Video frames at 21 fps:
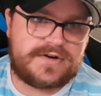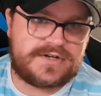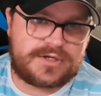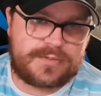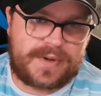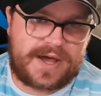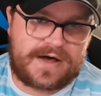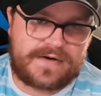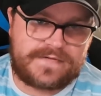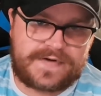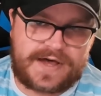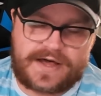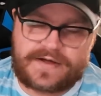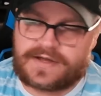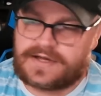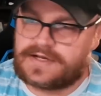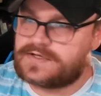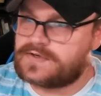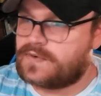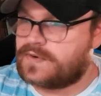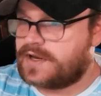about
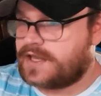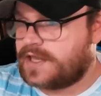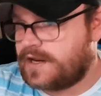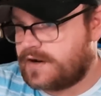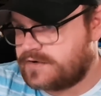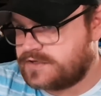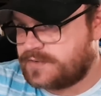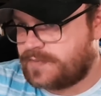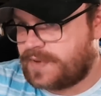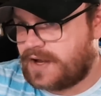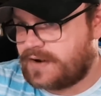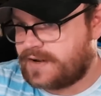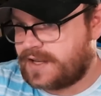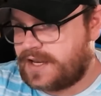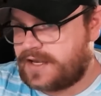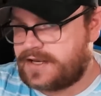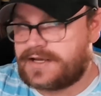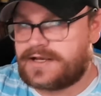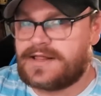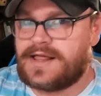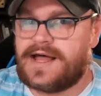Valiant or cares about
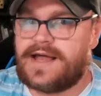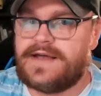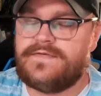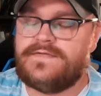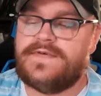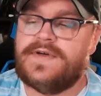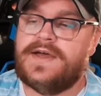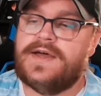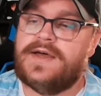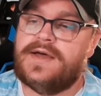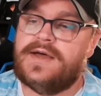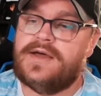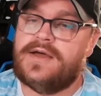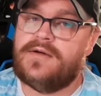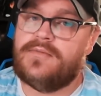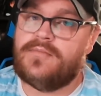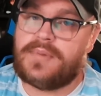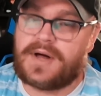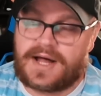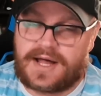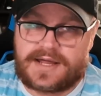gaining life,
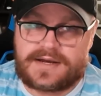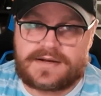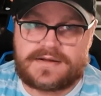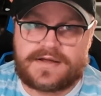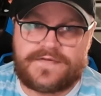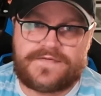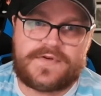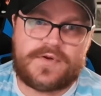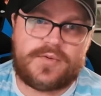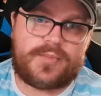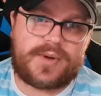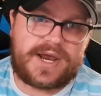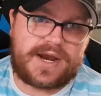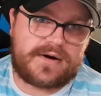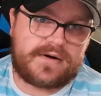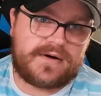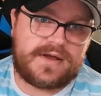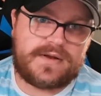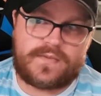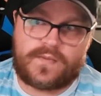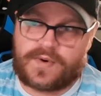but if you
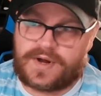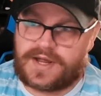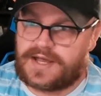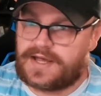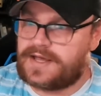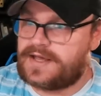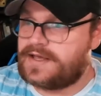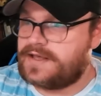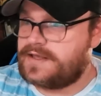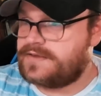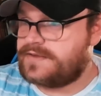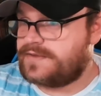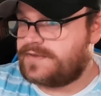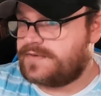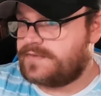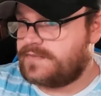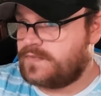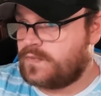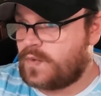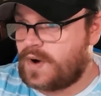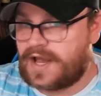pair it
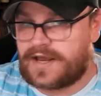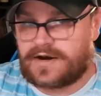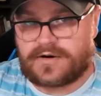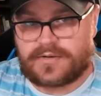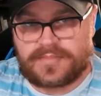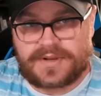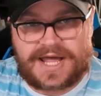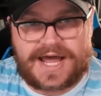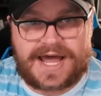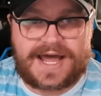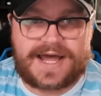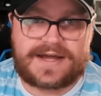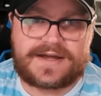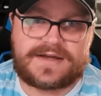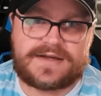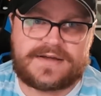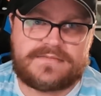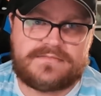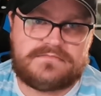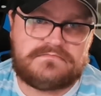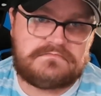with white or black,
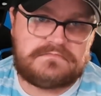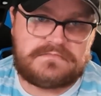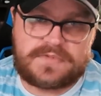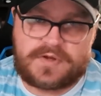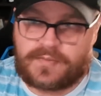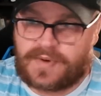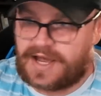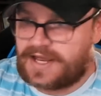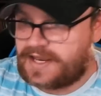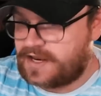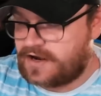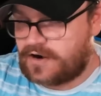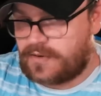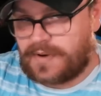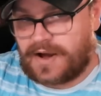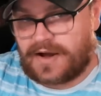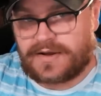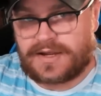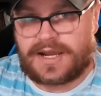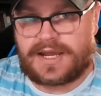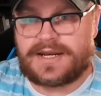you might care
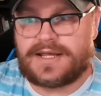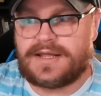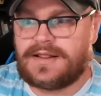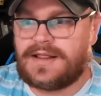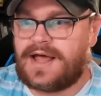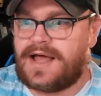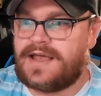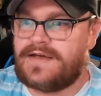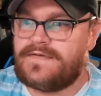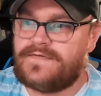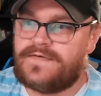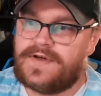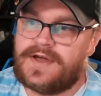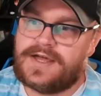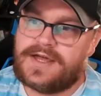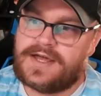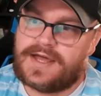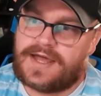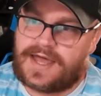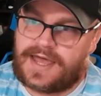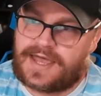about gaining life,
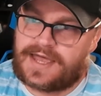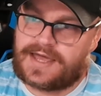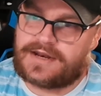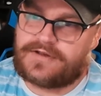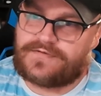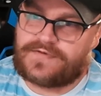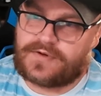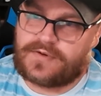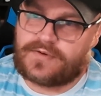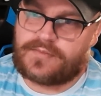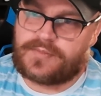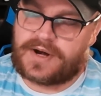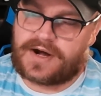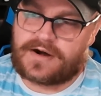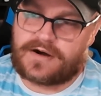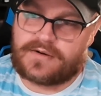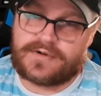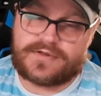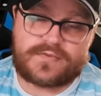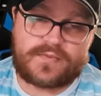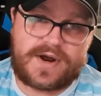and if you
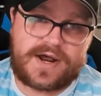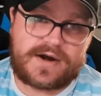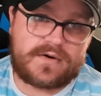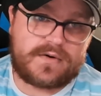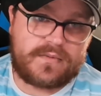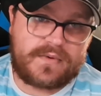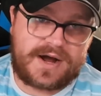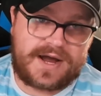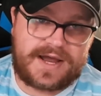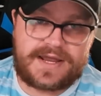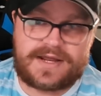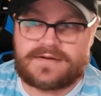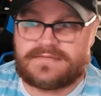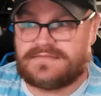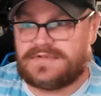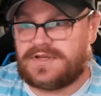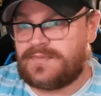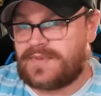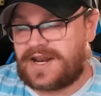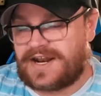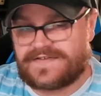pair it with red or white,
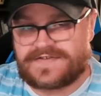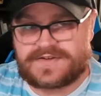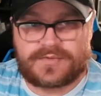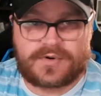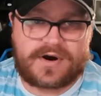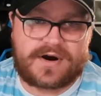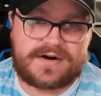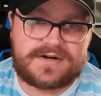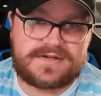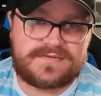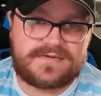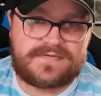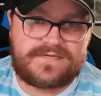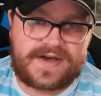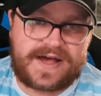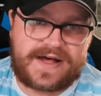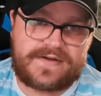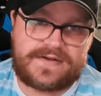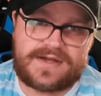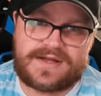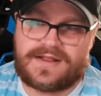you might have some cards with
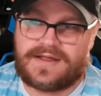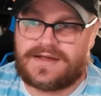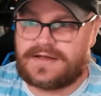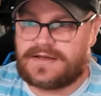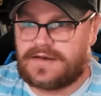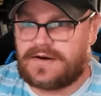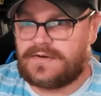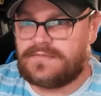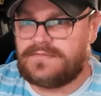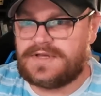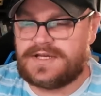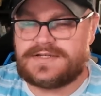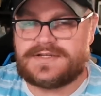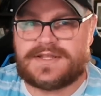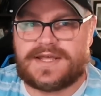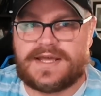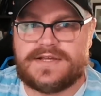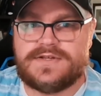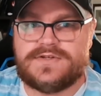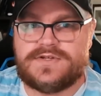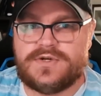Valiant. These
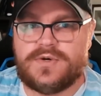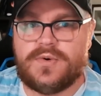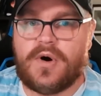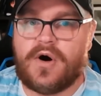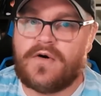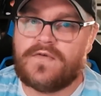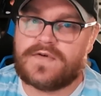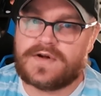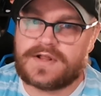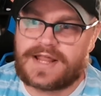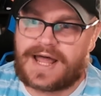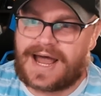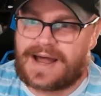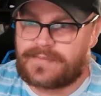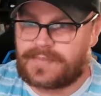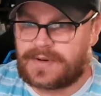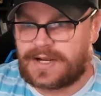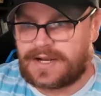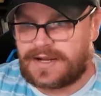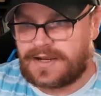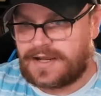things do
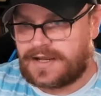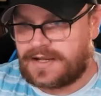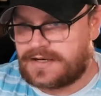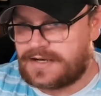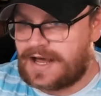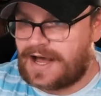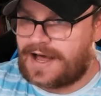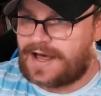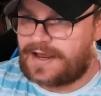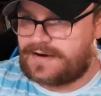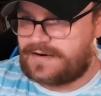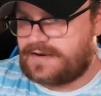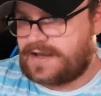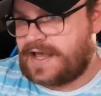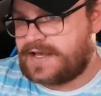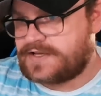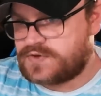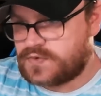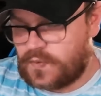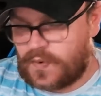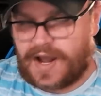overlap, not
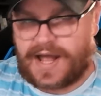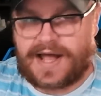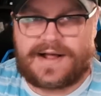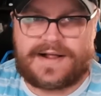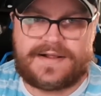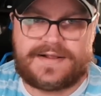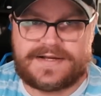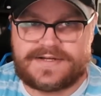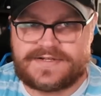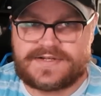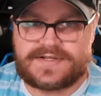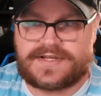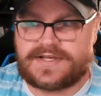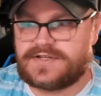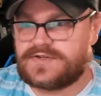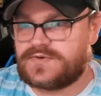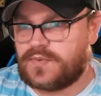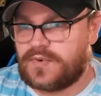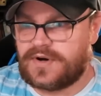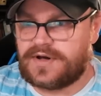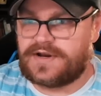as well as
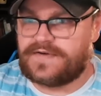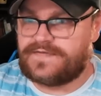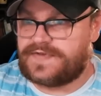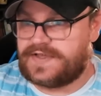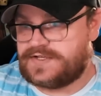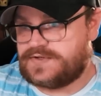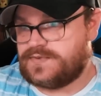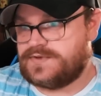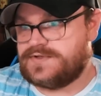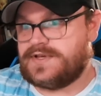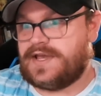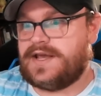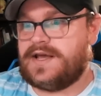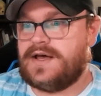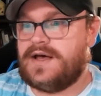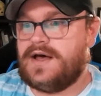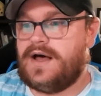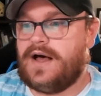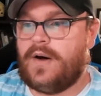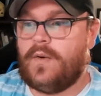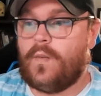this would if this was like
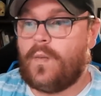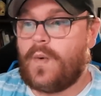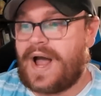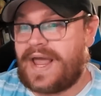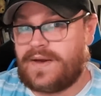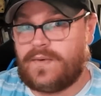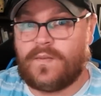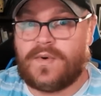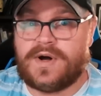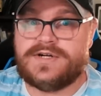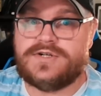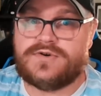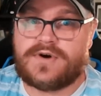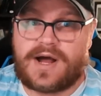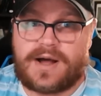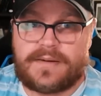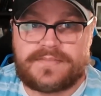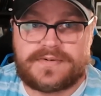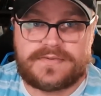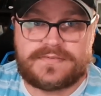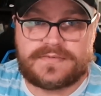a white
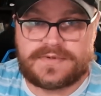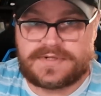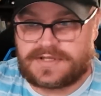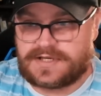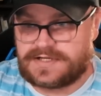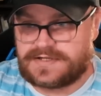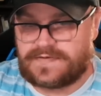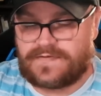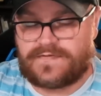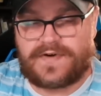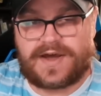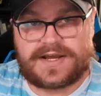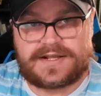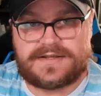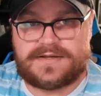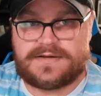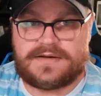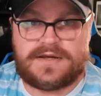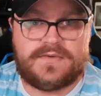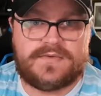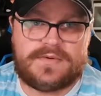1-drop with this
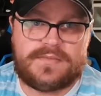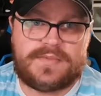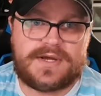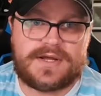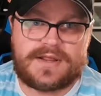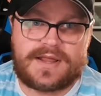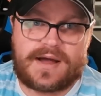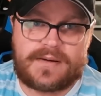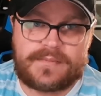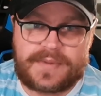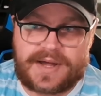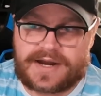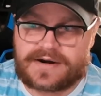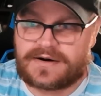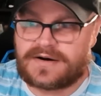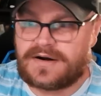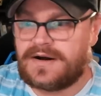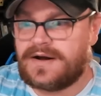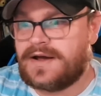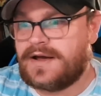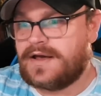effect. It would be a lot
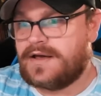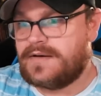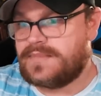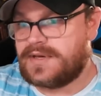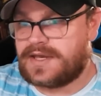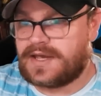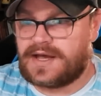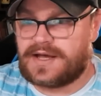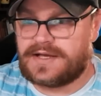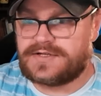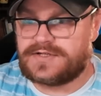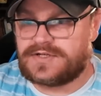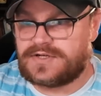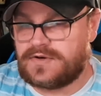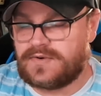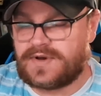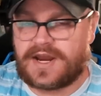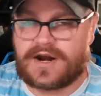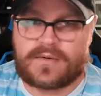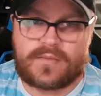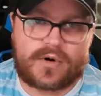better because
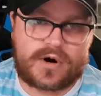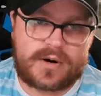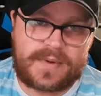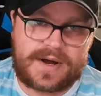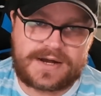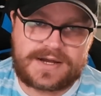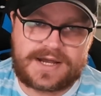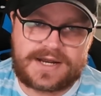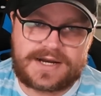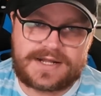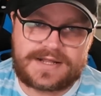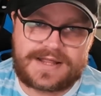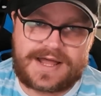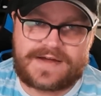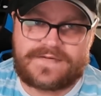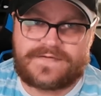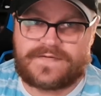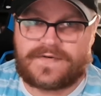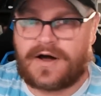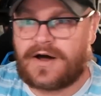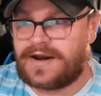you care more about gaining
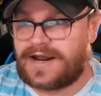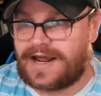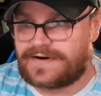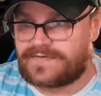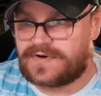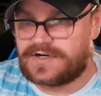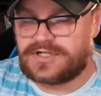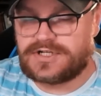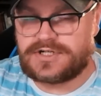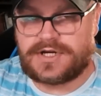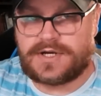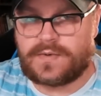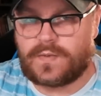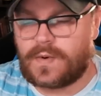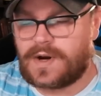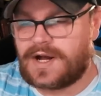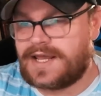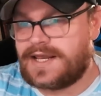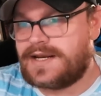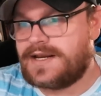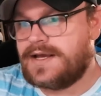life on average in
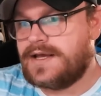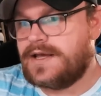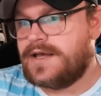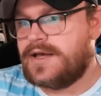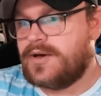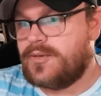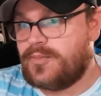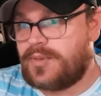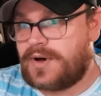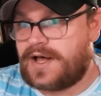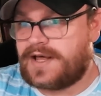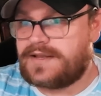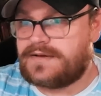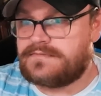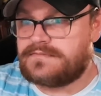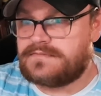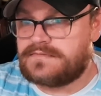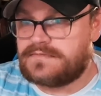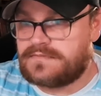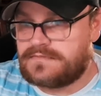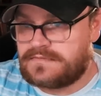white, but
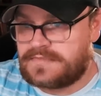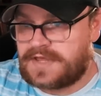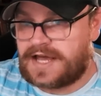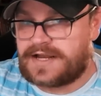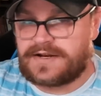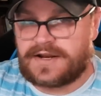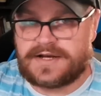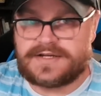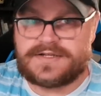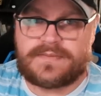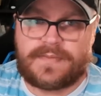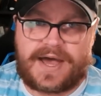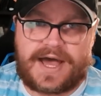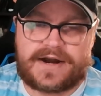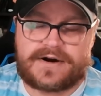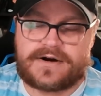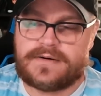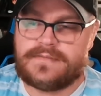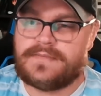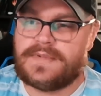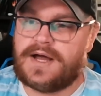that does
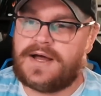matter.